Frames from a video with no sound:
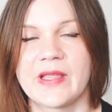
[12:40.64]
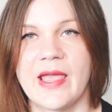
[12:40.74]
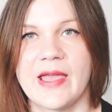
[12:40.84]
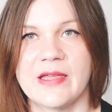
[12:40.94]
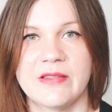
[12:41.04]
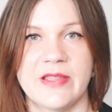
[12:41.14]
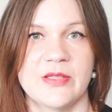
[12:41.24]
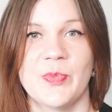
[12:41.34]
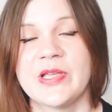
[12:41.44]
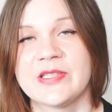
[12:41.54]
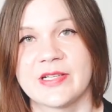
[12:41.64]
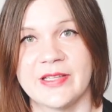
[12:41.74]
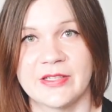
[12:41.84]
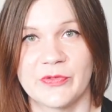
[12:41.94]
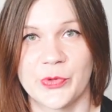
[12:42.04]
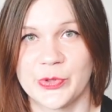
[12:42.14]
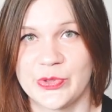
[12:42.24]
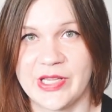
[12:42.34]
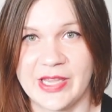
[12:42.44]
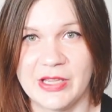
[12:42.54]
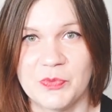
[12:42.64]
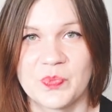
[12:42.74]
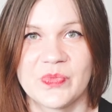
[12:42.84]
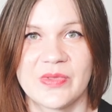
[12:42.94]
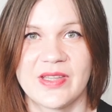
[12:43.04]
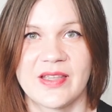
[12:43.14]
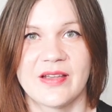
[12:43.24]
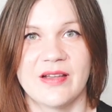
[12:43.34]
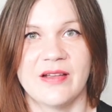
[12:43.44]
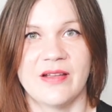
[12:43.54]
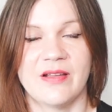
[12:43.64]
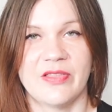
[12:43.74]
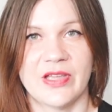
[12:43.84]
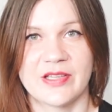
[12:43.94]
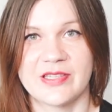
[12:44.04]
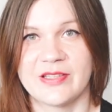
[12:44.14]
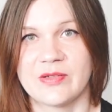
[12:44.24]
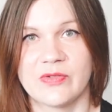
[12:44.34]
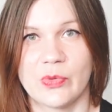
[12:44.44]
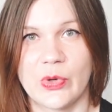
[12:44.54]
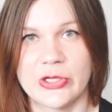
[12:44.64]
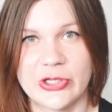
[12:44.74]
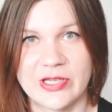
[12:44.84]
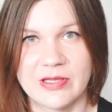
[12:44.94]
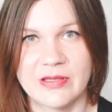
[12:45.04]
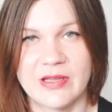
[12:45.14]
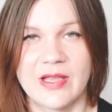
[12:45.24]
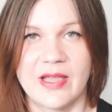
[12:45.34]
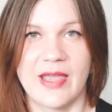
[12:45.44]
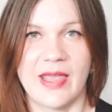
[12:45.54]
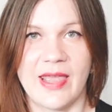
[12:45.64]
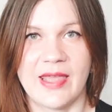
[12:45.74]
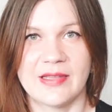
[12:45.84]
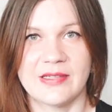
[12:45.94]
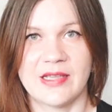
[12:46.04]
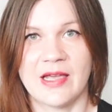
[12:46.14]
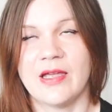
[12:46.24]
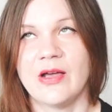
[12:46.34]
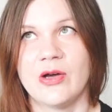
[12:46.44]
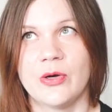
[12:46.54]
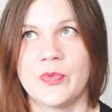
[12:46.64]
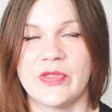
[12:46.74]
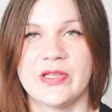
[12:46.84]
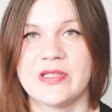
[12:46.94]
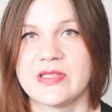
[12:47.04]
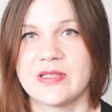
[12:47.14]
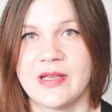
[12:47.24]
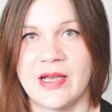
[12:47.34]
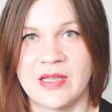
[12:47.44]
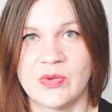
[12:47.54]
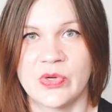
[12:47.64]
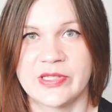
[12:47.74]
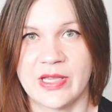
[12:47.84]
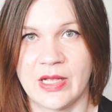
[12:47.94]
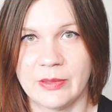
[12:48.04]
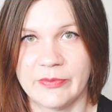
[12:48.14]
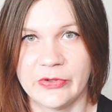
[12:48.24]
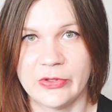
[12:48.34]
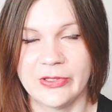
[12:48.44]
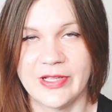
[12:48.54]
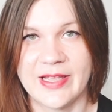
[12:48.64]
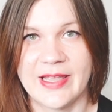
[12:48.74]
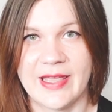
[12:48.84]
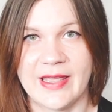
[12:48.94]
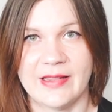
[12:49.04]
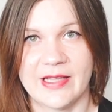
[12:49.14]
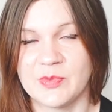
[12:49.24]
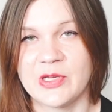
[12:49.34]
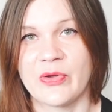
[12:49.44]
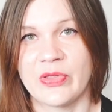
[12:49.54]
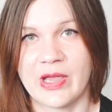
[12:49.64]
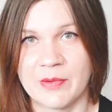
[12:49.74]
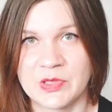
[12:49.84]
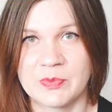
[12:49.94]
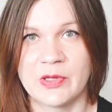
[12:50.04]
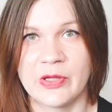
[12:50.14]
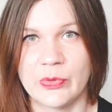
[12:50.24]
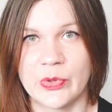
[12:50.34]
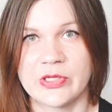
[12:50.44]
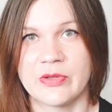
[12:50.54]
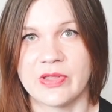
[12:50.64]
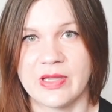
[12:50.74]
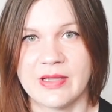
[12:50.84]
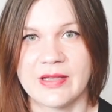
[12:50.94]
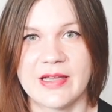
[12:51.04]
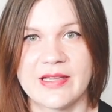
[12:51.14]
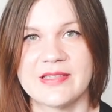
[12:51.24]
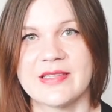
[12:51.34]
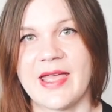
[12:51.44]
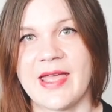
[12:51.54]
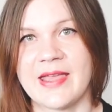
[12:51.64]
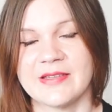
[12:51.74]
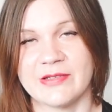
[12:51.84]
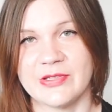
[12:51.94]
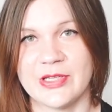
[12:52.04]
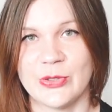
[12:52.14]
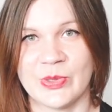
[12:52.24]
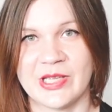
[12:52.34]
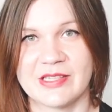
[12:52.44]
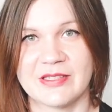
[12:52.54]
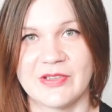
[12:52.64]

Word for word: And that's basically it for today. Uh, thanks a lot for watching, and I hope this guide was helpful. Let me know in the comments below what you think, guys, and I'll see you in my next